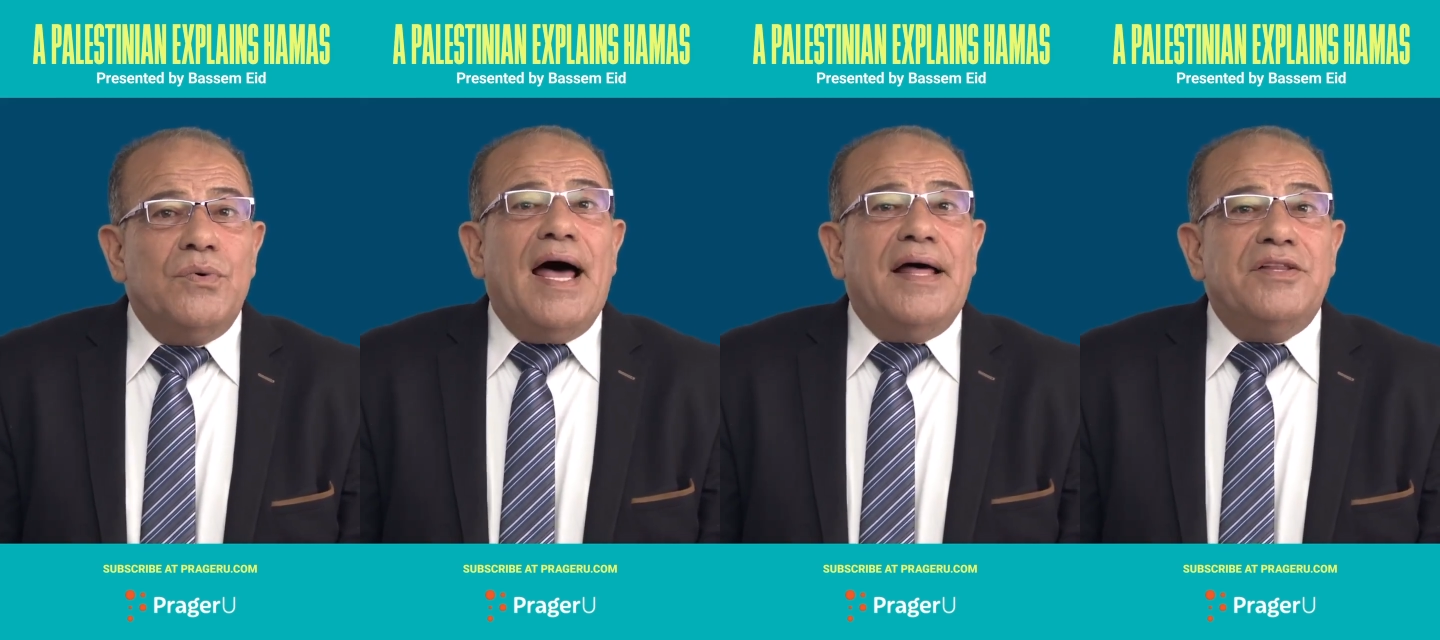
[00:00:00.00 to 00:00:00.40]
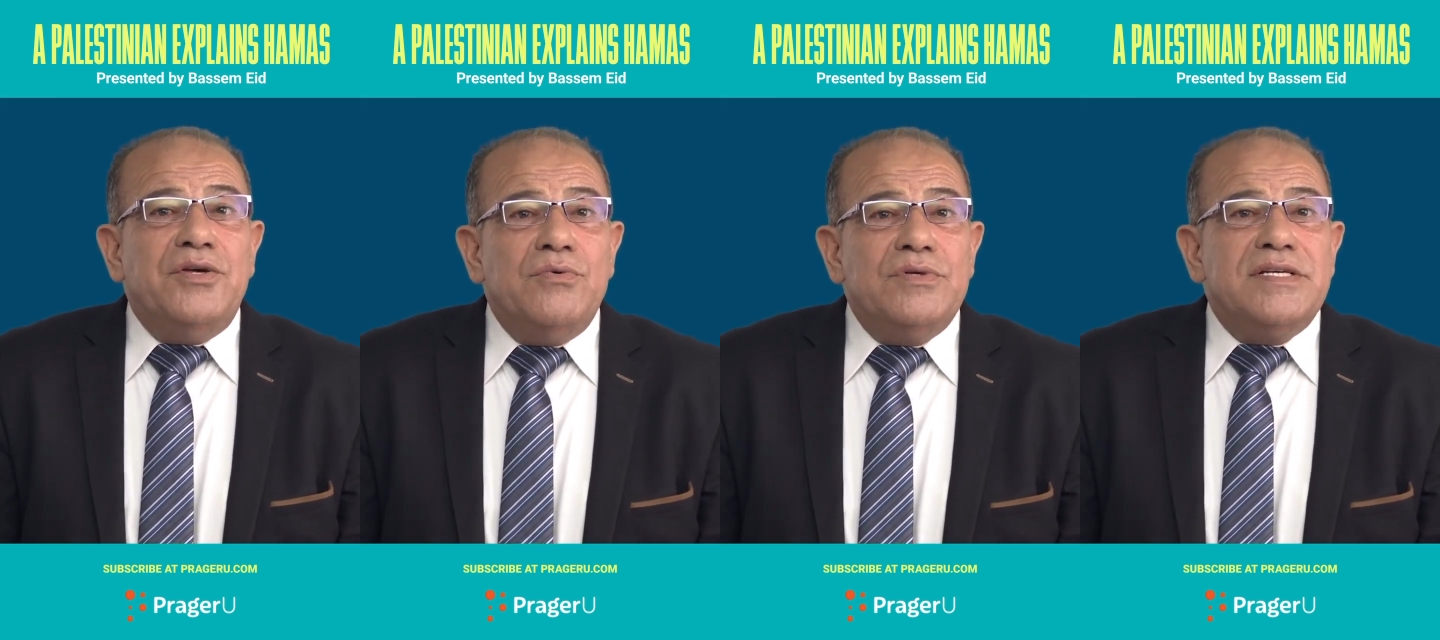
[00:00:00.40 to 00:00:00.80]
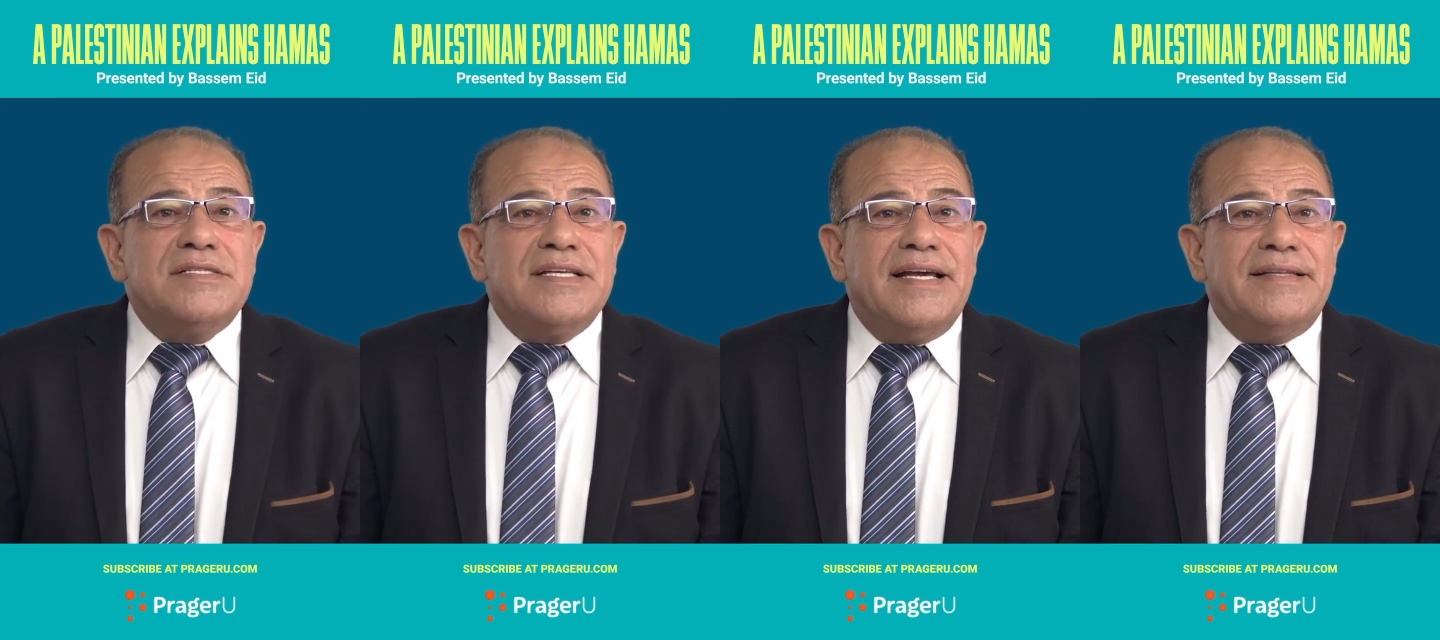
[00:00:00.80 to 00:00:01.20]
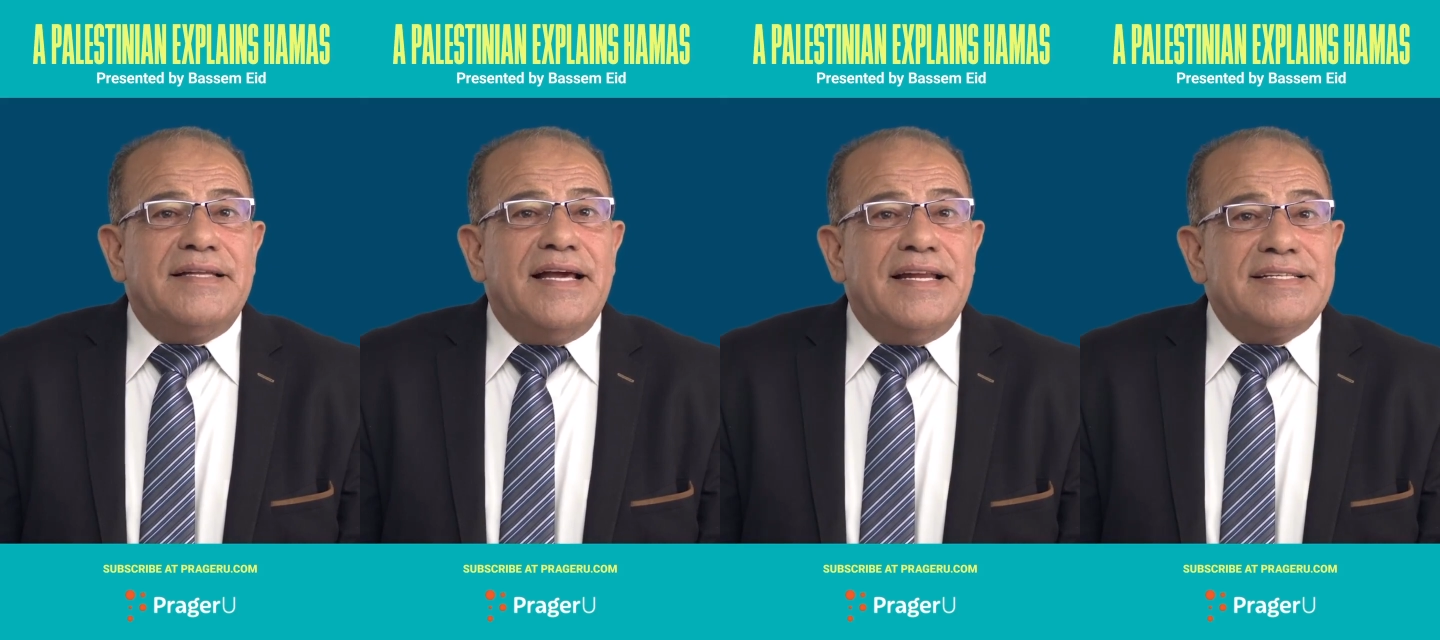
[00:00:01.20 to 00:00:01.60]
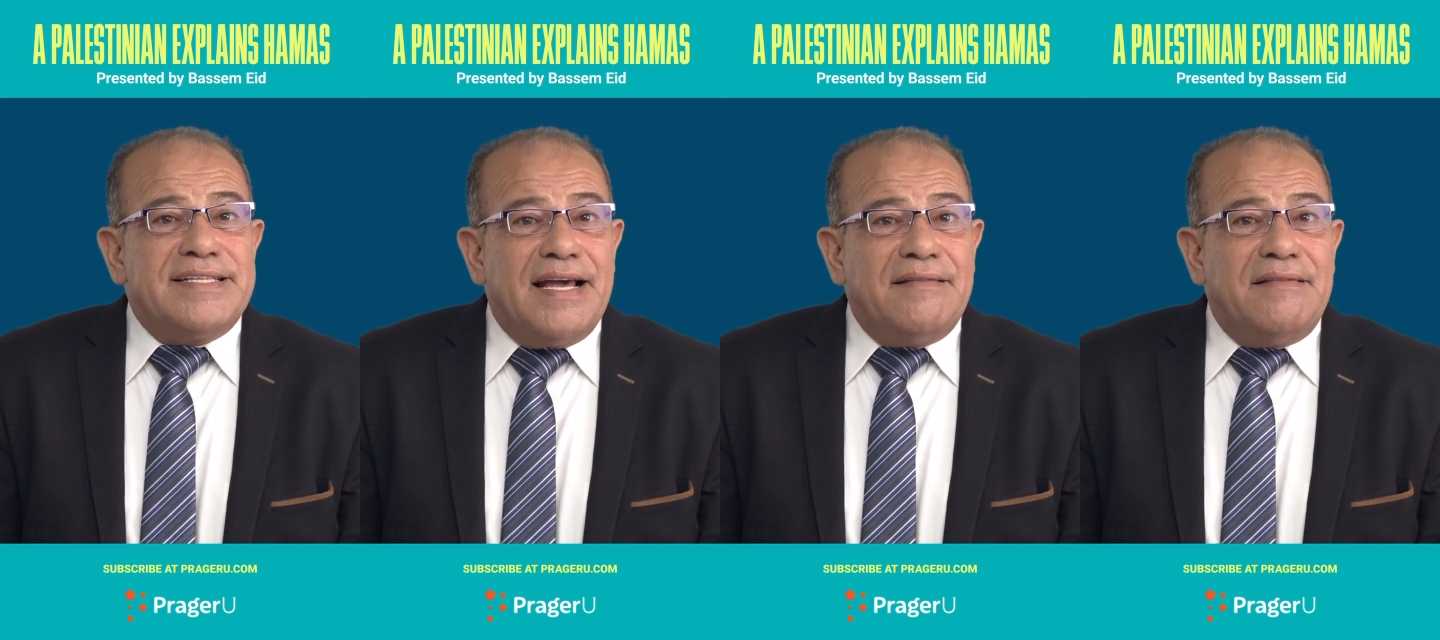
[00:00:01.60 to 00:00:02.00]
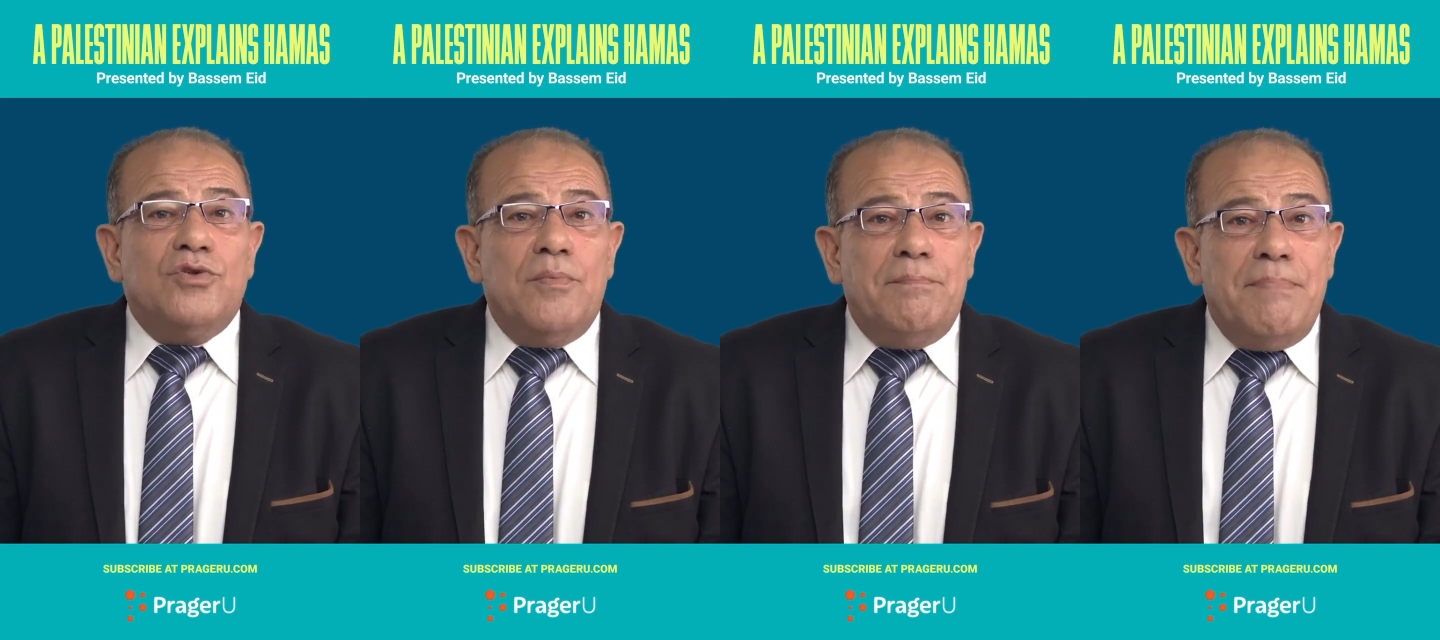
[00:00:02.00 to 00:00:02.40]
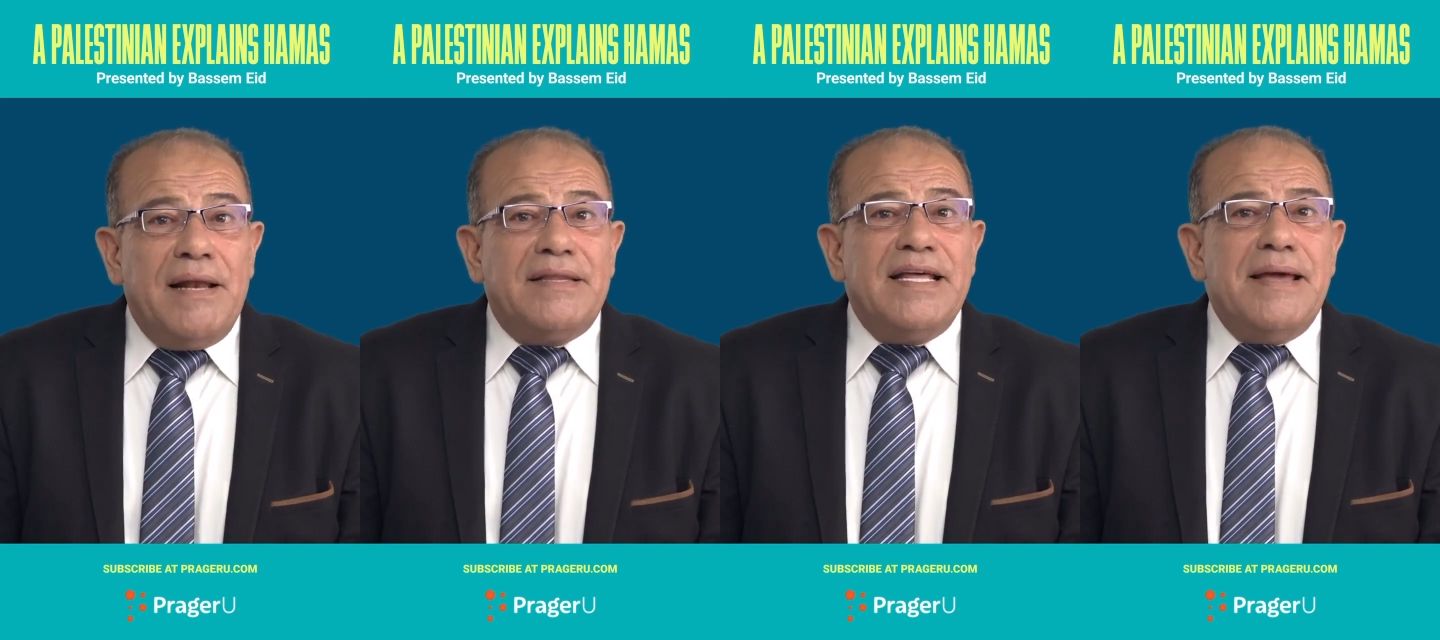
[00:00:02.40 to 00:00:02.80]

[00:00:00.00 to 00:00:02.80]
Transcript: and uses it instead to build